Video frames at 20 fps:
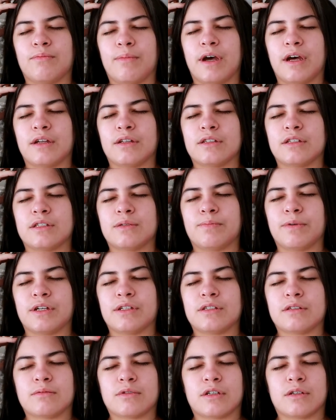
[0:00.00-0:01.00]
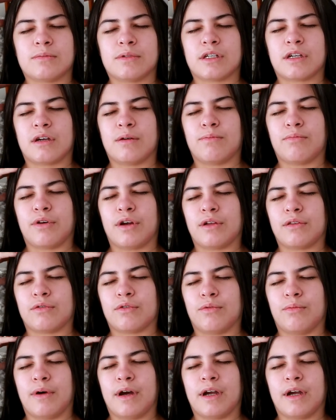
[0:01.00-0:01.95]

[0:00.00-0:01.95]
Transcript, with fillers: meds, but sometimes I get breakthrough